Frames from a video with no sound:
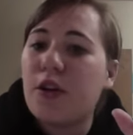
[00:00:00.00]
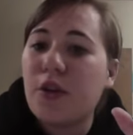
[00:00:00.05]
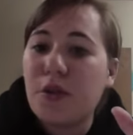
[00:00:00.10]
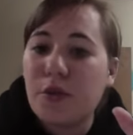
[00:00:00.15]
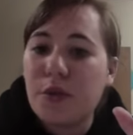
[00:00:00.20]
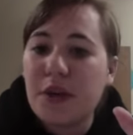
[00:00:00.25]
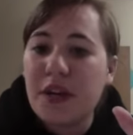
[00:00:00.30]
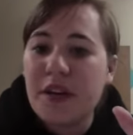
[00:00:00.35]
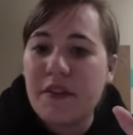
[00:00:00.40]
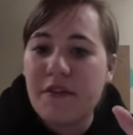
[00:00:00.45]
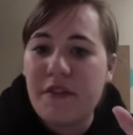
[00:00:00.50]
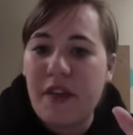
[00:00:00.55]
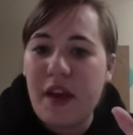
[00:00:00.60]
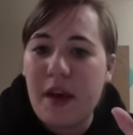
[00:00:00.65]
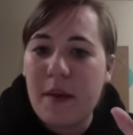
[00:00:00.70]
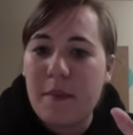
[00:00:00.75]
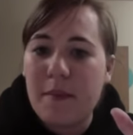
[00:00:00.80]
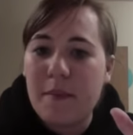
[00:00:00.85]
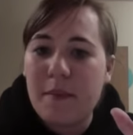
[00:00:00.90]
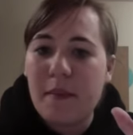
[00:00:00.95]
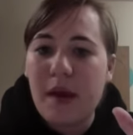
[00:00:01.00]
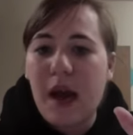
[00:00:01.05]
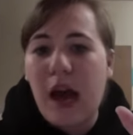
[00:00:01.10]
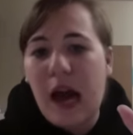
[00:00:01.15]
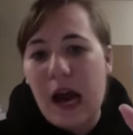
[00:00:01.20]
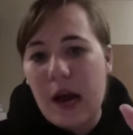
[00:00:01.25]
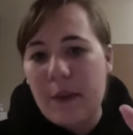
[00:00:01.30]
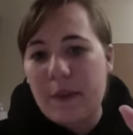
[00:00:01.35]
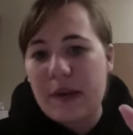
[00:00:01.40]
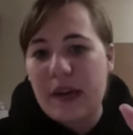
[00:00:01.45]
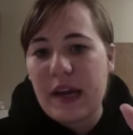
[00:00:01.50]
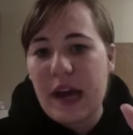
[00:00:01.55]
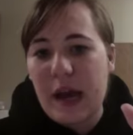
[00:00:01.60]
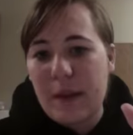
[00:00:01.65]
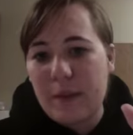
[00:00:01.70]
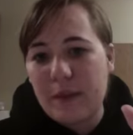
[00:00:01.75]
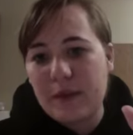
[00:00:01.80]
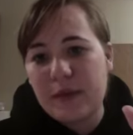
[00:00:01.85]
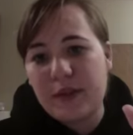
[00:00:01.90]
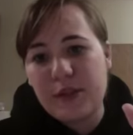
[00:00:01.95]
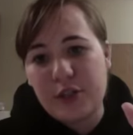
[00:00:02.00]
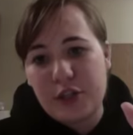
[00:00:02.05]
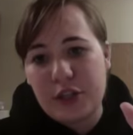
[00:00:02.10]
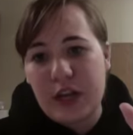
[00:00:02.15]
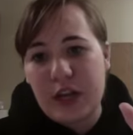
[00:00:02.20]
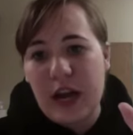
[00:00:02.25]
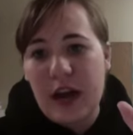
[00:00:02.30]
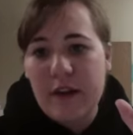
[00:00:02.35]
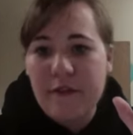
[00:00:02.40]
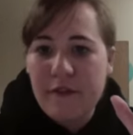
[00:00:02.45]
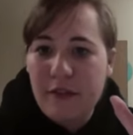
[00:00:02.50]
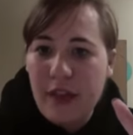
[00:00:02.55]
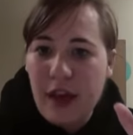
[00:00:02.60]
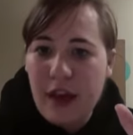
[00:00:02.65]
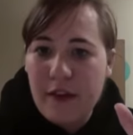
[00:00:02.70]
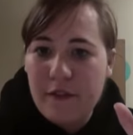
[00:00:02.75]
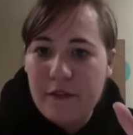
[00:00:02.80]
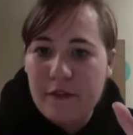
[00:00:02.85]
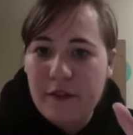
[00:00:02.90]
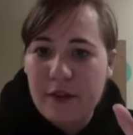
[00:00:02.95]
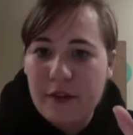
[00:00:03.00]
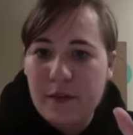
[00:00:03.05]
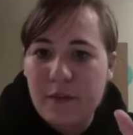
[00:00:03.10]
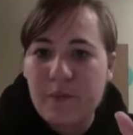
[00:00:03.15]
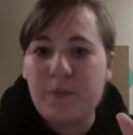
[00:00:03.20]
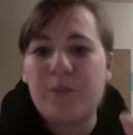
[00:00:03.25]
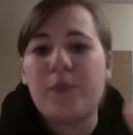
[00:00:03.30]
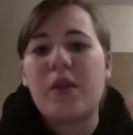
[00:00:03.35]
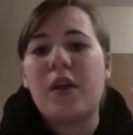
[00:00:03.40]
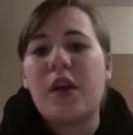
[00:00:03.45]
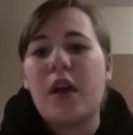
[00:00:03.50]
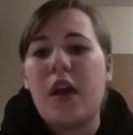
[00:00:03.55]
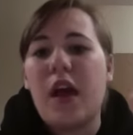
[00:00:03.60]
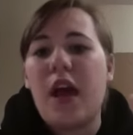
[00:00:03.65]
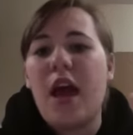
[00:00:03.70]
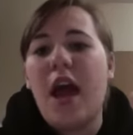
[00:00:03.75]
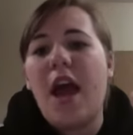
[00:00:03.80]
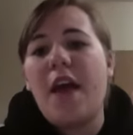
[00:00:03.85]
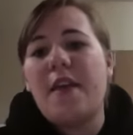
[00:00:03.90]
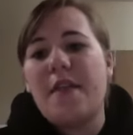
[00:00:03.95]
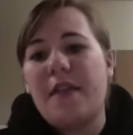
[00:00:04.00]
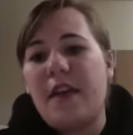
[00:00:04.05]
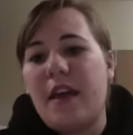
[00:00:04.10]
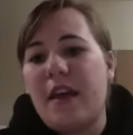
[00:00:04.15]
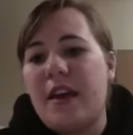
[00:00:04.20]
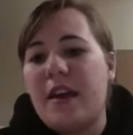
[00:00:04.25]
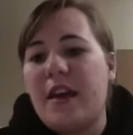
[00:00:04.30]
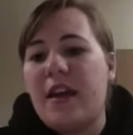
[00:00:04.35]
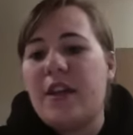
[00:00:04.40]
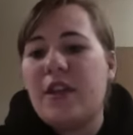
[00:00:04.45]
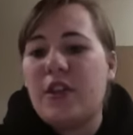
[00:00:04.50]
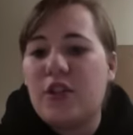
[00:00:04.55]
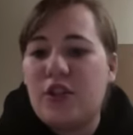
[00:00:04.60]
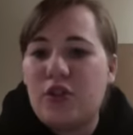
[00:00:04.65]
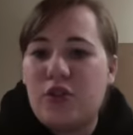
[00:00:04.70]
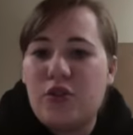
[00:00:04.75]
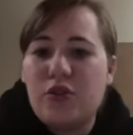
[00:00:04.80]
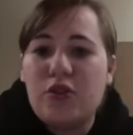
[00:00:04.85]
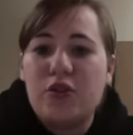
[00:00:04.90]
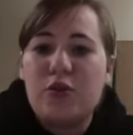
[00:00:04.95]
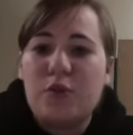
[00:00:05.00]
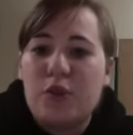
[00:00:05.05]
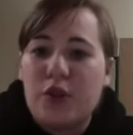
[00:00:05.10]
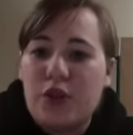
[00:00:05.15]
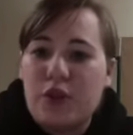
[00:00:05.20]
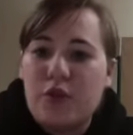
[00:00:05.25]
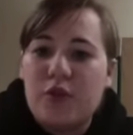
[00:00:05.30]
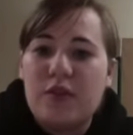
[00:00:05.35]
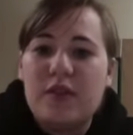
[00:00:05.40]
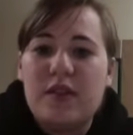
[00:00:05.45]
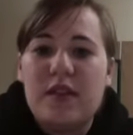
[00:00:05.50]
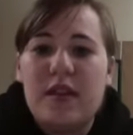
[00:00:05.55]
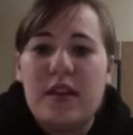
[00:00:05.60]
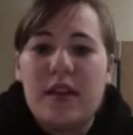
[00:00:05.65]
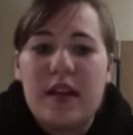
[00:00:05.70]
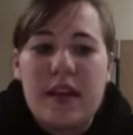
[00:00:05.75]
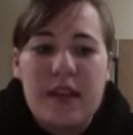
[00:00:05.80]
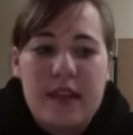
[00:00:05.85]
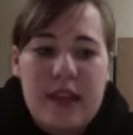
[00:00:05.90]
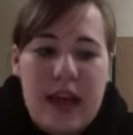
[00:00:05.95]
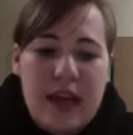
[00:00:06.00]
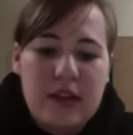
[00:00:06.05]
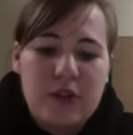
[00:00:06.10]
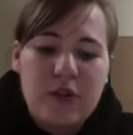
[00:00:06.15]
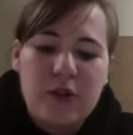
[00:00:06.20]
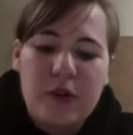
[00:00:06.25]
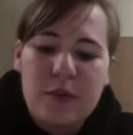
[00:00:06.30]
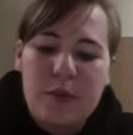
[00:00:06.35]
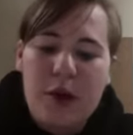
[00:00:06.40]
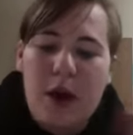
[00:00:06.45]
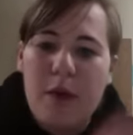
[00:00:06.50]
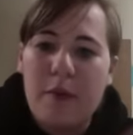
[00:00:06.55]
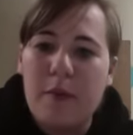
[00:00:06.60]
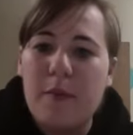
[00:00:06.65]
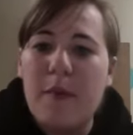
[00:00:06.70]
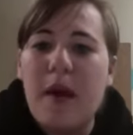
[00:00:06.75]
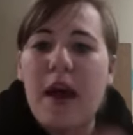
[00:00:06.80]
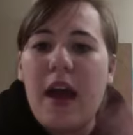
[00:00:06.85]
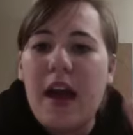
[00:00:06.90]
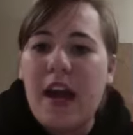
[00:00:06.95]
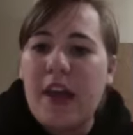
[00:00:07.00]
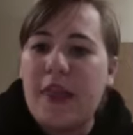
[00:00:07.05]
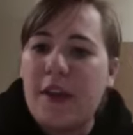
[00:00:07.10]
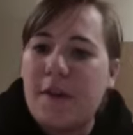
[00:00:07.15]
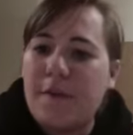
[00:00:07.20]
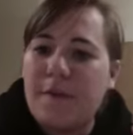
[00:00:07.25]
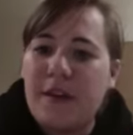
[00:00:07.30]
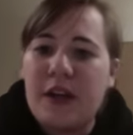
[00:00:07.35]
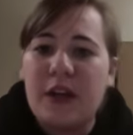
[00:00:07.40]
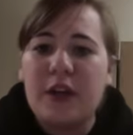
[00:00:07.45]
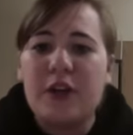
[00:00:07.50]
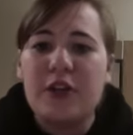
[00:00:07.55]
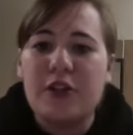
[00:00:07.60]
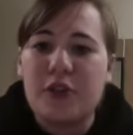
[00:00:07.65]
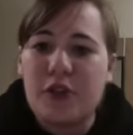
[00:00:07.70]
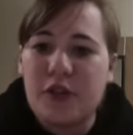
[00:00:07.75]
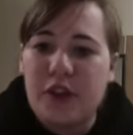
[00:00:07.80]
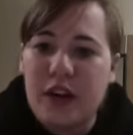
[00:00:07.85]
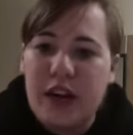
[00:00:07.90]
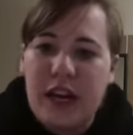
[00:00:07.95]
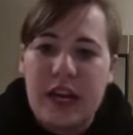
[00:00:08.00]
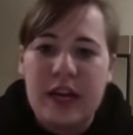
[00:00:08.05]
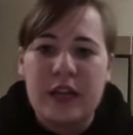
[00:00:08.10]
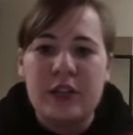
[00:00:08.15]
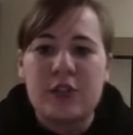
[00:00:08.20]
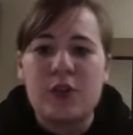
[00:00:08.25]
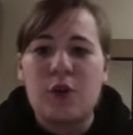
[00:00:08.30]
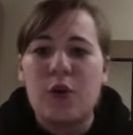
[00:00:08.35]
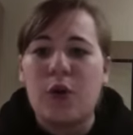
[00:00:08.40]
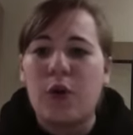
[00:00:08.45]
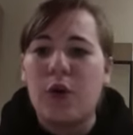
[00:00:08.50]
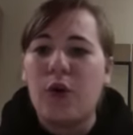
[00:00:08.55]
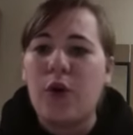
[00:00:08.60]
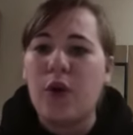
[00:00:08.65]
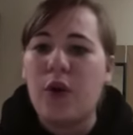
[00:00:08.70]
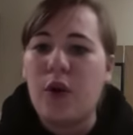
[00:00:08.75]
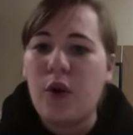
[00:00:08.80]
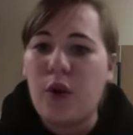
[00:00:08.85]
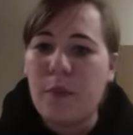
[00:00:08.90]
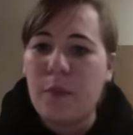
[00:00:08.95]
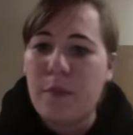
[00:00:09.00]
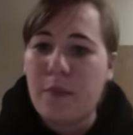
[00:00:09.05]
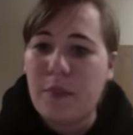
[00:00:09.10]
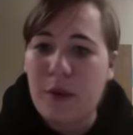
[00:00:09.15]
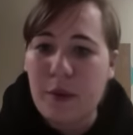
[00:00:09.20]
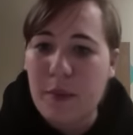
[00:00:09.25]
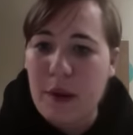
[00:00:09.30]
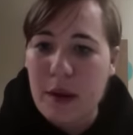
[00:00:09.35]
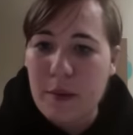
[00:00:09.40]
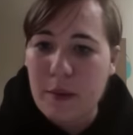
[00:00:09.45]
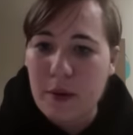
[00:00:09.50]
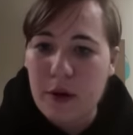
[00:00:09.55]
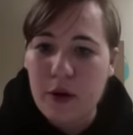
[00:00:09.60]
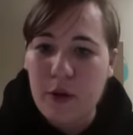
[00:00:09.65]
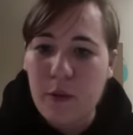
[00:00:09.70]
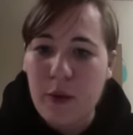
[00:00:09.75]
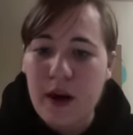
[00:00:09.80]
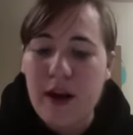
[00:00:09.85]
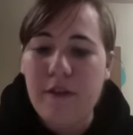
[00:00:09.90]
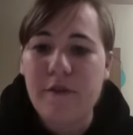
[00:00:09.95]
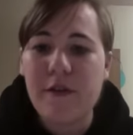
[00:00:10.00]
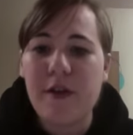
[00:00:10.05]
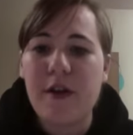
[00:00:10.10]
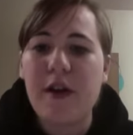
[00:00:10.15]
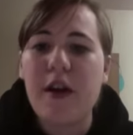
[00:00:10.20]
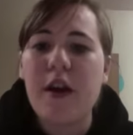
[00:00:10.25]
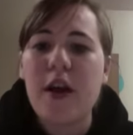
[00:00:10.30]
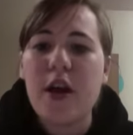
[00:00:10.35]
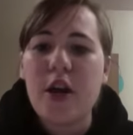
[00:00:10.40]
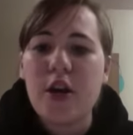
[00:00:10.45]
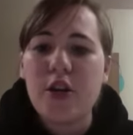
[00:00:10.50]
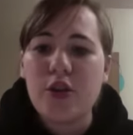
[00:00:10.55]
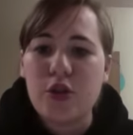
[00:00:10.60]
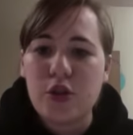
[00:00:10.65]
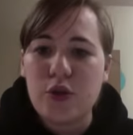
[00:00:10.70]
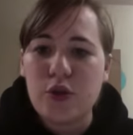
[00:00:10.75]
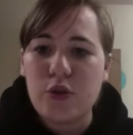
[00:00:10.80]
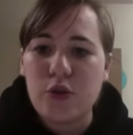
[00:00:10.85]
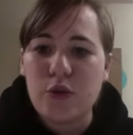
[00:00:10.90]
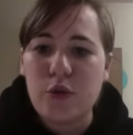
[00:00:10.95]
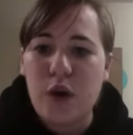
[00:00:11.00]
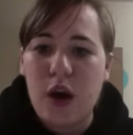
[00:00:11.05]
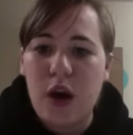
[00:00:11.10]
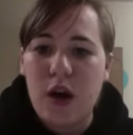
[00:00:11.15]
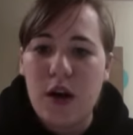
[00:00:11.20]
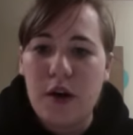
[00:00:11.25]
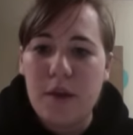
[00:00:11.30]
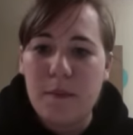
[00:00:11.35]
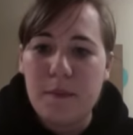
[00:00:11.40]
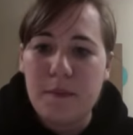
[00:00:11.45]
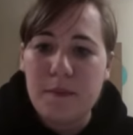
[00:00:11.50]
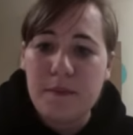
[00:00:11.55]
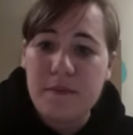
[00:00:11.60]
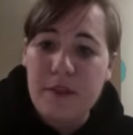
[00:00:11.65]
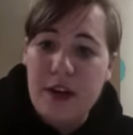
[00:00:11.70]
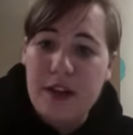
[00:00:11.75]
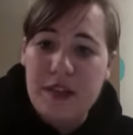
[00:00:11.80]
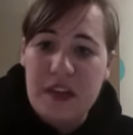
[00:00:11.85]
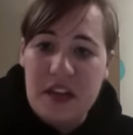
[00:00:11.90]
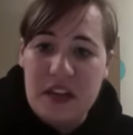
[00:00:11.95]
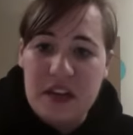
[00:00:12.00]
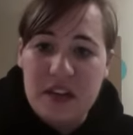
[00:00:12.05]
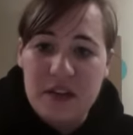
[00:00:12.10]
3 of them, how many apples does she have left? And then the students would use that story problem and their fingers or their hands or their paper or whatever to find the